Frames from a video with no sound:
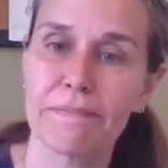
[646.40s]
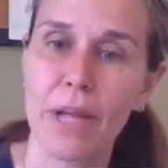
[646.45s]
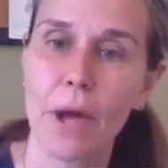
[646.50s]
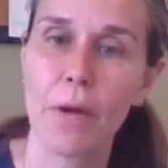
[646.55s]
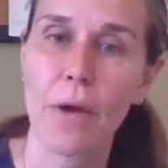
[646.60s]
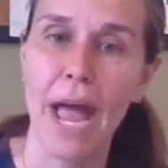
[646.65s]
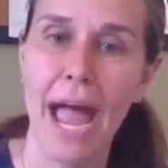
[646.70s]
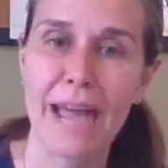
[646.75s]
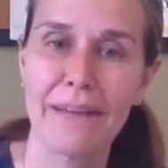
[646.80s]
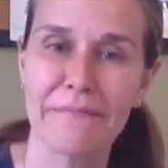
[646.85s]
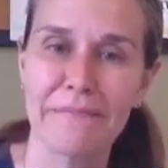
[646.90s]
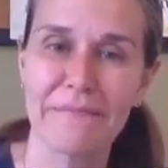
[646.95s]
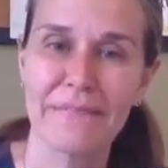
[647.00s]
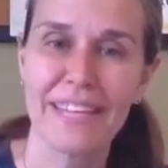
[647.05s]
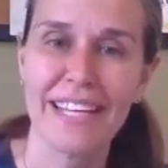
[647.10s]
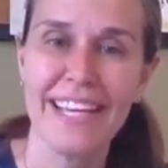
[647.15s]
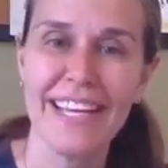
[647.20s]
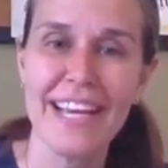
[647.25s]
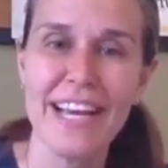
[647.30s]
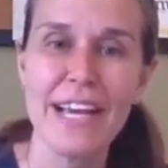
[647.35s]
Okay.
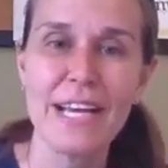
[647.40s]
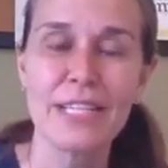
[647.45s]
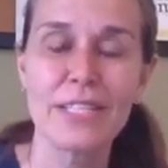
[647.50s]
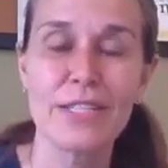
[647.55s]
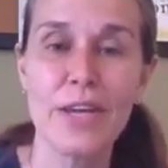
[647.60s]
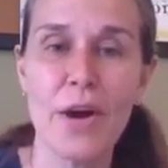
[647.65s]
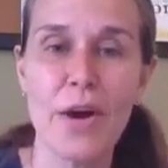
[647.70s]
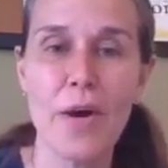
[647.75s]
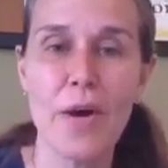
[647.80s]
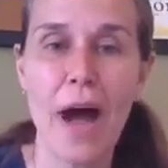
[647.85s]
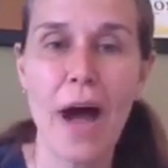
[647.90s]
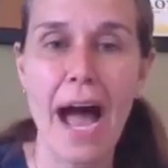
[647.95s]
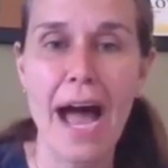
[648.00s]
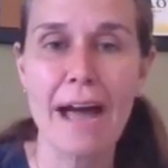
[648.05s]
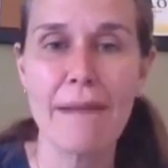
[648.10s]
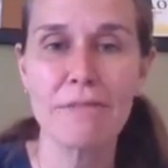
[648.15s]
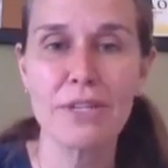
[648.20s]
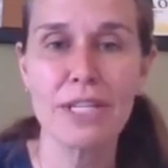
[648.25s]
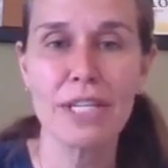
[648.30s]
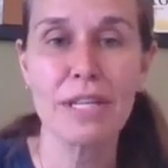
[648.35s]
So
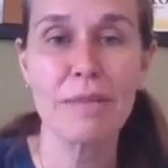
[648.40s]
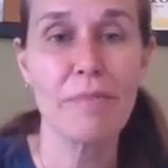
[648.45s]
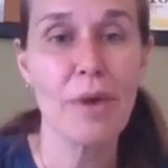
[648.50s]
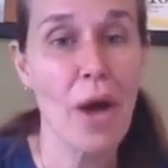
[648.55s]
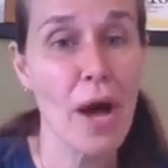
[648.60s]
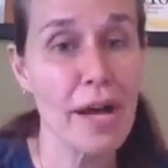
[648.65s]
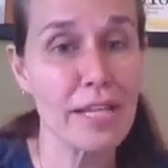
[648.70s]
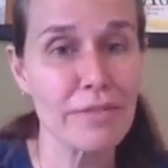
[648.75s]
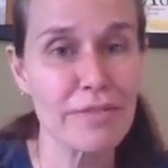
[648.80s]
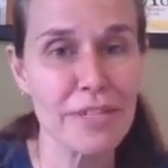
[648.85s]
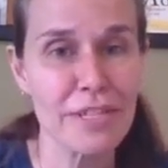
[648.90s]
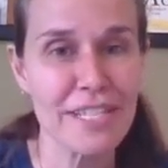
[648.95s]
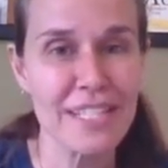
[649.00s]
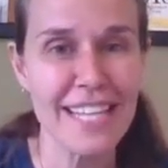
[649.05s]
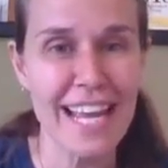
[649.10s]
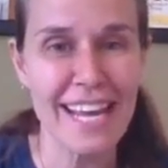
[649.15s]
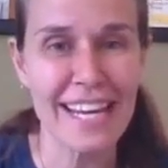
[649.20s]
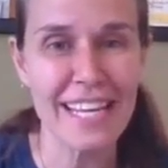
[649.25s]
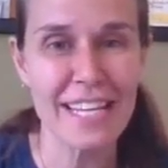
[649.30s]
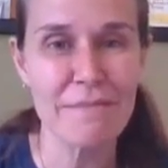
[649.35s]
I'm just going to pause for a
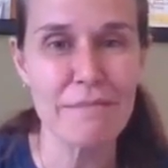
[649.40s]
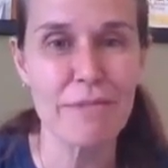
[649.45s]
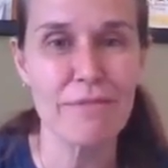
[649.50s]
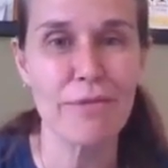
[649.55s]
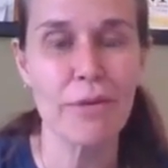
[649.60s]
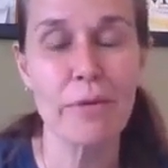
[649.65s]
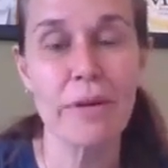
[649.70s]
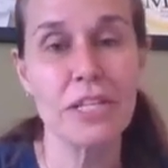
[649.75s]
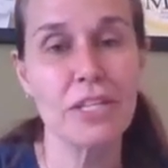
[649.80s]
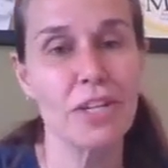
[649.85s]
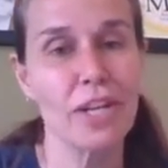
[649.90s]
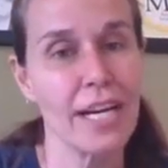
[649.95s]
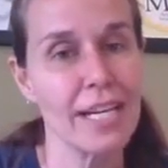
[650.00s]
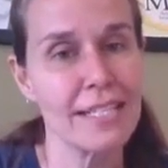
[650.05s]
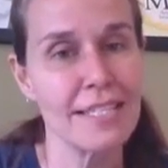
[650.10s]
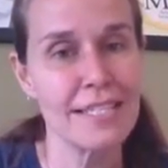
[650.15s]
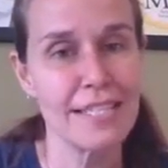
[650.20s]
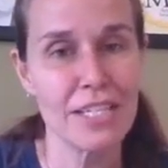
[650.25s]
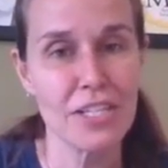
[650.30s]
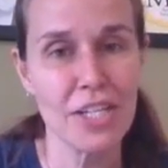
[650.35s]
second before we
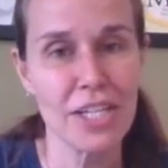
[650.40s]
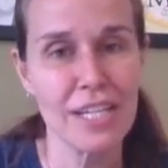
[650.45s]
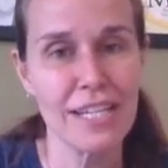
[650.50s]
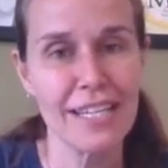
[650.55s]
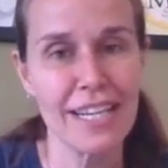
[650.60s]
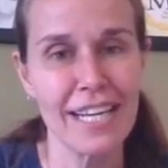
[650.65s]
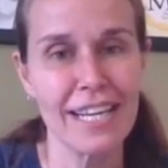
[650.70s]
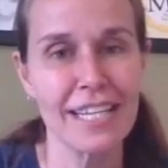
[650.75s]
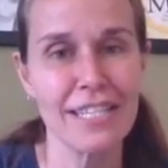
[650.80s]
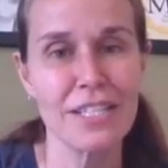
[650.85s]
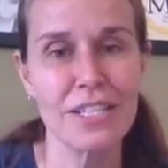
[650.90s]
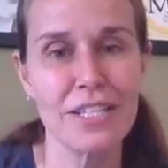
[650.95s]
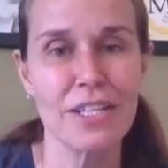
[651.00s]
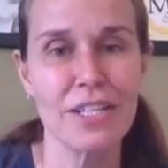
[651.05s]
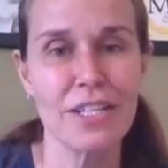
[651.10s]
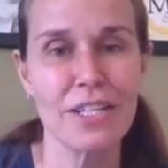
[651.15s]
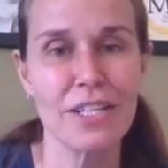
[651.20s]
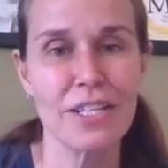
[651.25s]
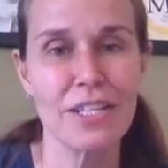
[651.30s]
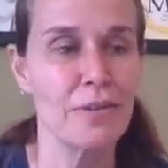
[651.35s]
transition
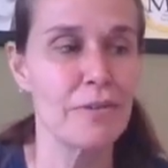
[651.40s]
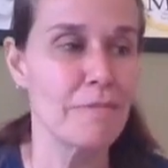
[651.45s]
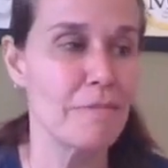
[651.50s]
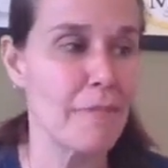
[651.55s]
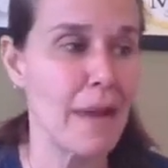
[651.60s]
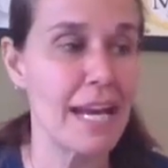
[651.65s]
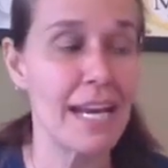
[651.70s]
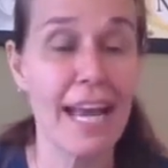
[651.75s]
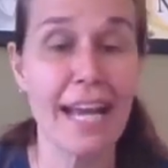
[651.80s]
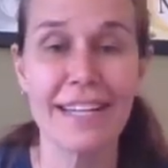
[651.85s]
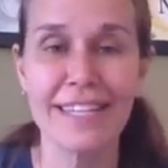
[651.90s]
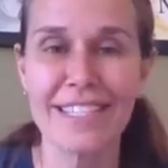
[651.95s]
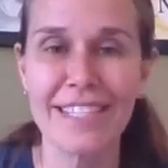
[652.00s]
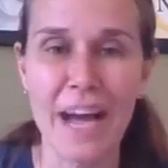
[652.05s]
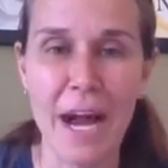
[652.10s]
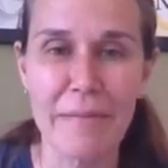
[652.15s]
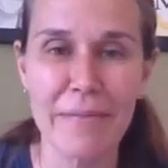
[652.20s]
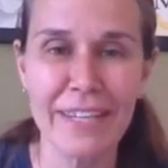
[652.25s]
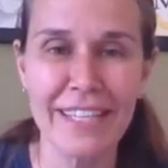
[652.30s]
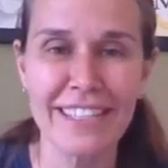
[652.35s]
into my next
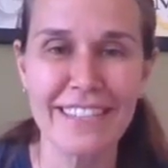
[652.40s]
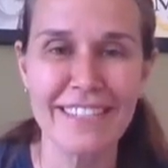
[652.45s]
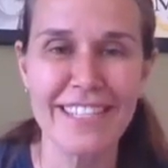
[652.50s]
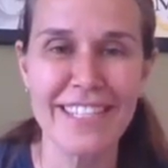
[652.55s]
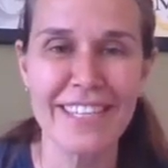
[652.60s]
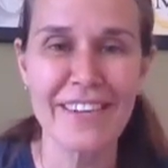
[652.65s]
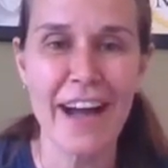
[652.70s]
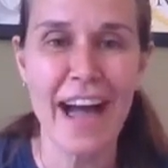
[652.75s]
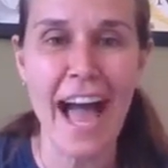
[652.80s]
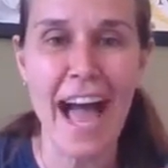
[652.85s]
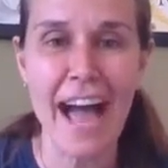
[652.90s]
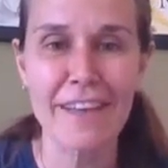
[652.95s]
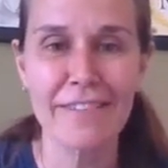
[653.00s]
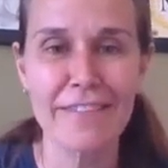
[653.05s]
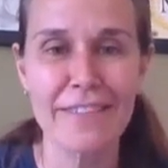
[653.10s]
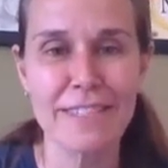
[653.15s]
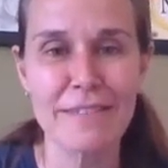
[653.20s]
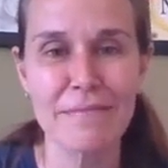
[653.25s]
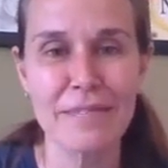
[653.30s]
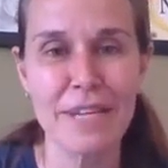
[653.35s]
topic. So I
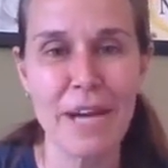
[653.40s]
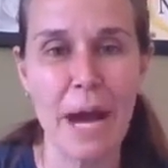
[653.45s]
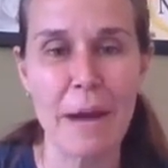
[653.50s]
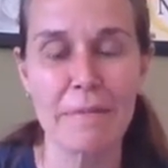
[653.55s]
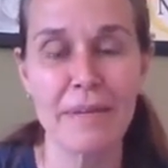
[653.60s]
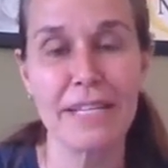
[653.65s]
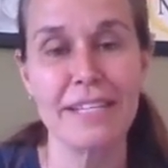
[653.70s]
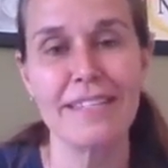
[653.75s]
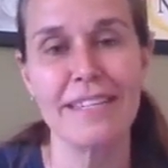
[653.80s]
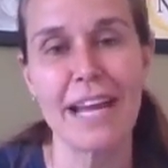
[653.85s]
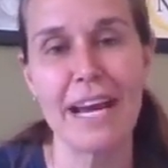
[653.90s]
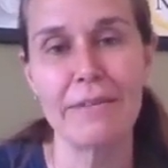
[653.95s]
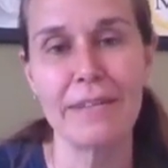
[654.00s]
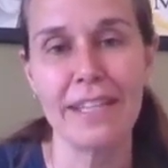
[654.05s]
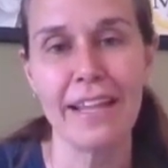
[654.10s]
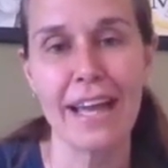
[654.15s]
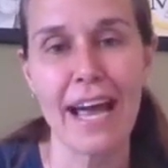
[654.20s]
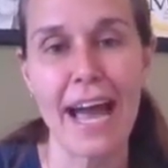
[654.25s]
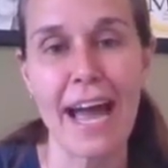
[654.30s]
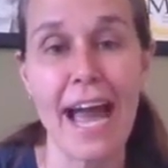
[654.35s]
have some topics that
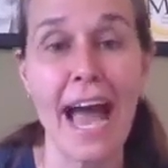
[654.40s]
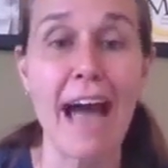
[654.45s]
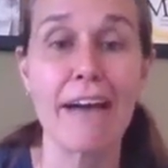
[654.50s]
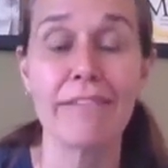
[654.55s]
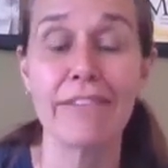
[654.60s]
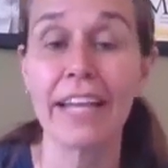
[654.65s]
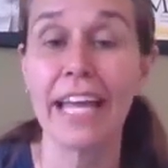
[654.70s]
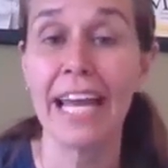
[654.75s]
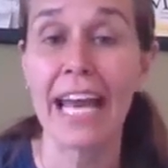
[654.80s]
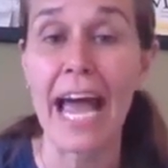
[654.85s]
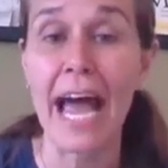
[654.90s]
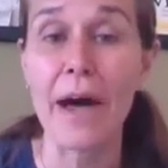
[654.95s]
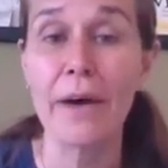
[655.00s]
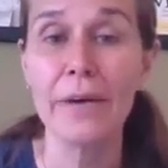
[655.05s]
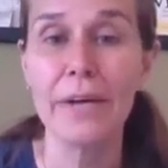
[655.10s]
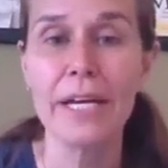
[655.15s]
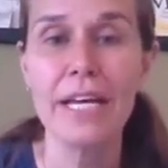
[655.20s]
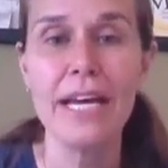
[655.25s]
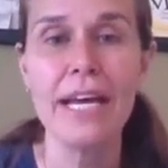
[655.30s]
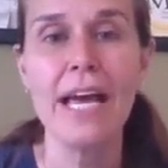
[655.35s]
I have laid
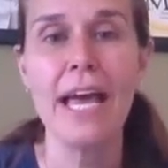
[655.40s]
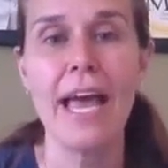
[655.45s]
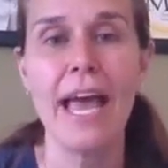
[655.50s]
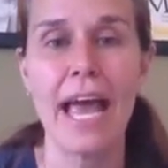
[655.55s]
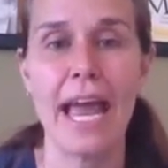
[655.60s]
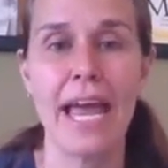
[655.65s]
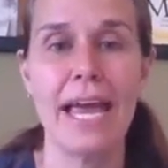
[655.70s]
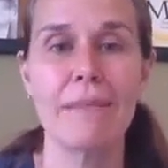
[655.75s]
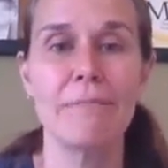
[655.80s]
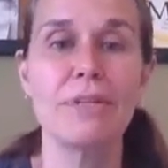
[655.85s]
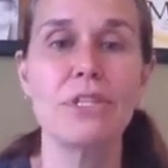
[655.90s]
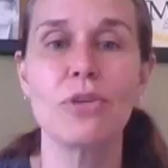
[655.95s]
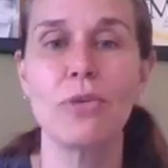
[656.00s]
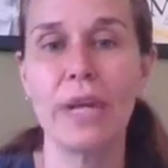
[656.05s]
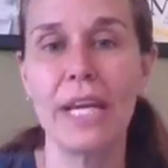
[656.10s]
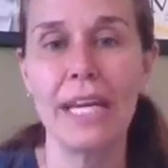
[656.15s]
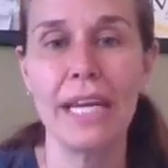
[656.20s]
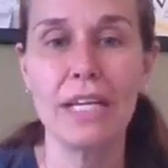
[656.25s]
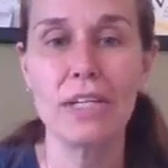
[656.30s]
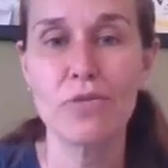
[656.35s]
out, and
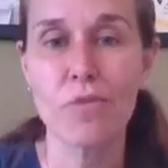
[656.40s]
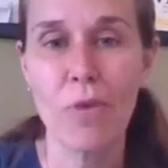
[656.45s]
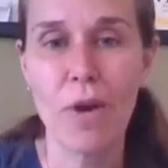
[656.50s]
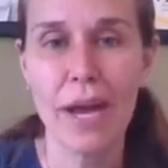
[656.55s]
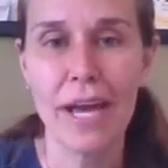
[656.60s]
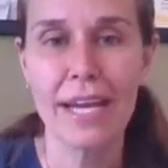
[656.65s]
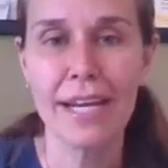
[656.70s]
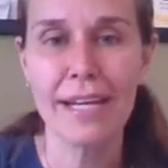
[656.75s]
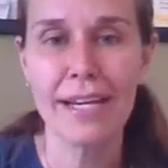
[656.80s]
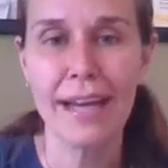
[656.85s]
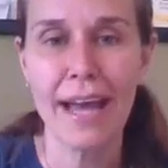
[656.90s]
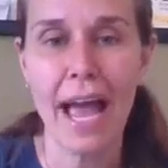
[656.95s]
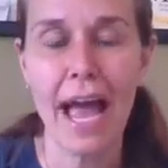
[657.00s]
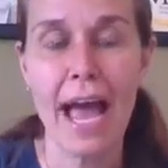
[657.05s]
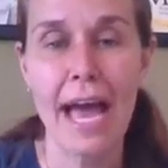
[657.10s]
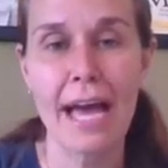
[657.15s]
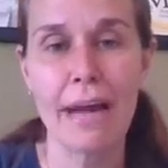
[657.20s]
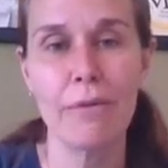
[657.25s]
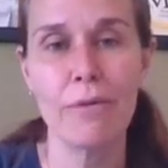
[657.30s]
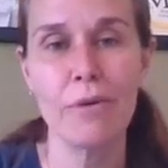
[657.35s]
between each one,
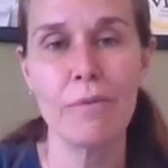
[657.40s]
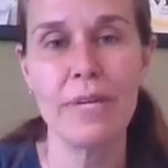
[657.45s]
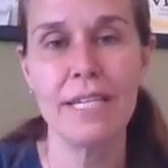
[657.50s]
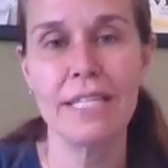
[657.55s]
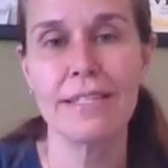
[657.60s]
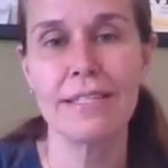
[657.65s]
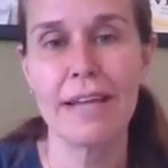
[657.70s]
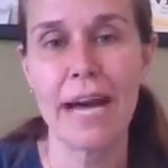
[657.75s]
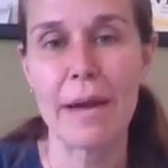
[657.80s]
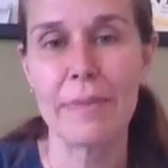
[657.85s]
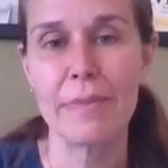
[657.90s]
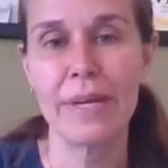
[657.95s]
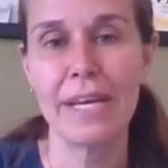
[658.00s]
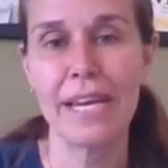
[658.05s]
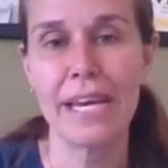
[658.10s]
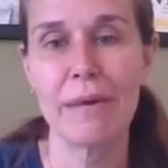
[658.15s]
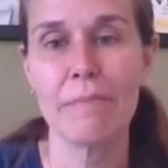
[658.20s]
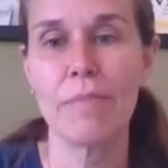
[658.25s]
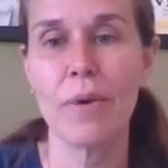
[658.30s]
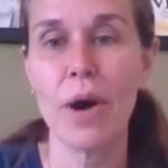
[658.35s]
I will be
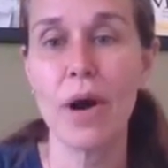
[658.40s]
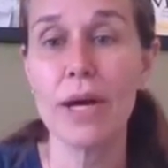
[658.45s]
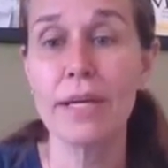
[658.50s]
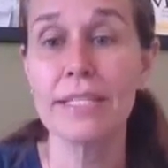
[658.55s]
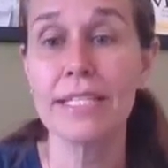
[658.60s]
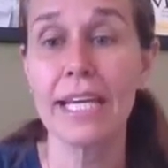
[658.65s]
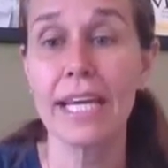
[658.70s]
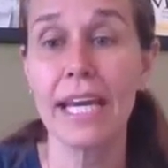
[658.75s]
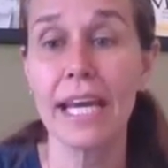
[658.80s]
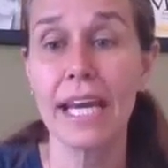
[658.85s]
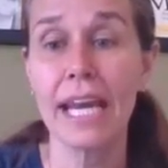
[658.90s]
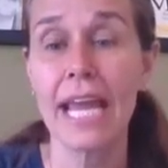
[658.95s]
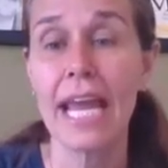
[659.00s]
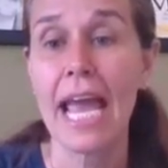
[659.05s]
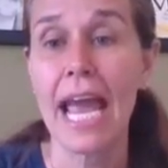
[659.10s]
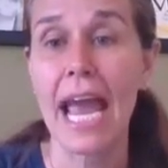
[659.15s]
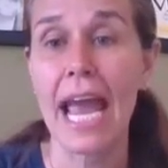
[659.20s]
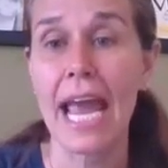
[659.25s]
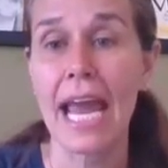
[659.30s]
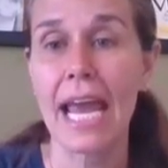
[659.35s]
stopping and pausing
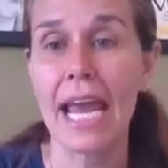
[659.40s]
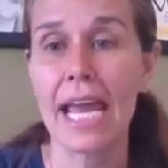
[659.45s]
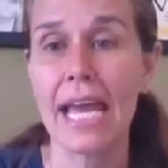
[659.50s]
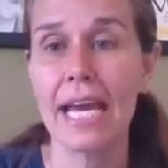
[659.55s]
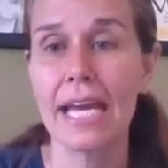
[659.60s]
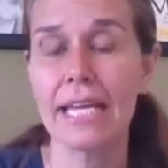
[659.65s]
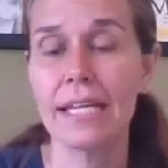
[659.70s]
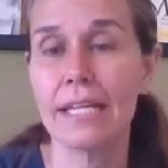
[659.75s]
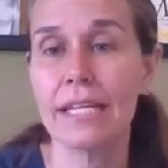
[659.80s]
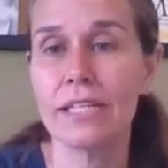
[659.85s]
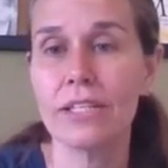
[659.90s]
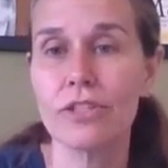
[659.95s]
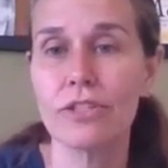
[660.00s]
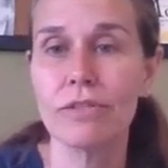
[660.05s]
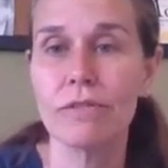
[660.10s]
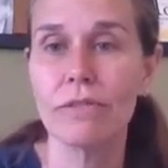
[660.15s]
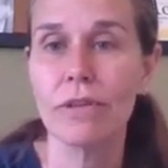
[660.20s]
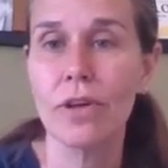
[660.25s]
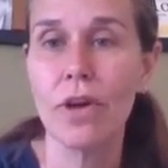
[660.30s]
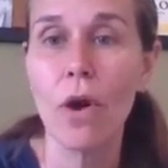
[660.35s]
and
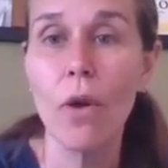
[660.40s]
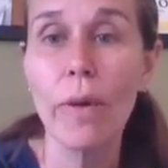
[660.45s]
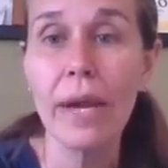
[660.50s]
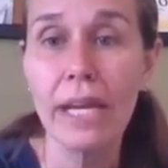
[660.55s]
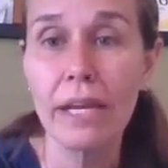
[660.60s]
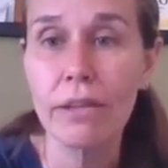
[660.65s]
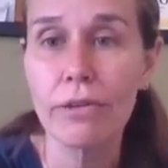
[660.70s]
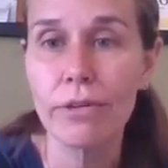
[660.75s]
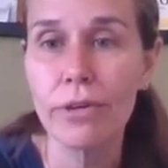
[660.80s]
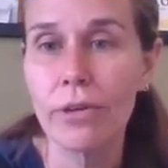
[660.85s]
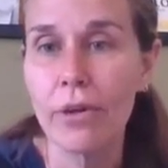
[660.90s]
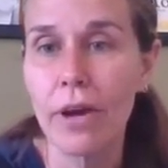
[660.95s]
going through